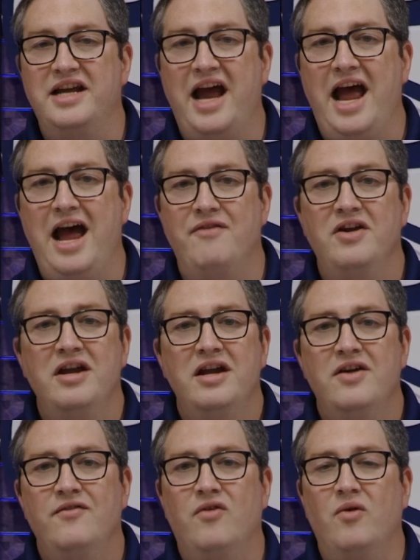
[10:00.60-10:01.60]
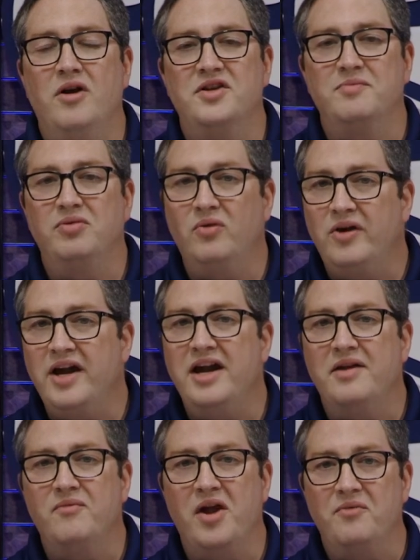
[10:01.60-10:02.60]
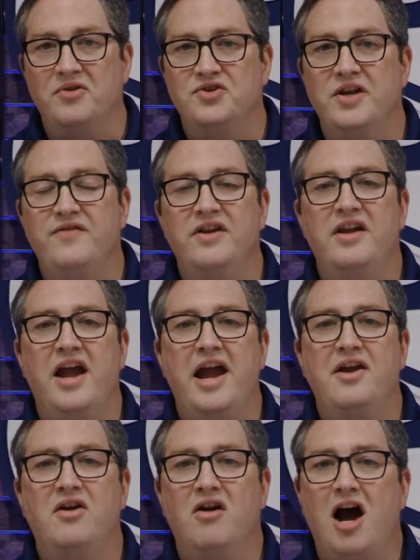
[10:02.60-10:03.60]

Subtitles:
have for deploying and retrieving the anchor,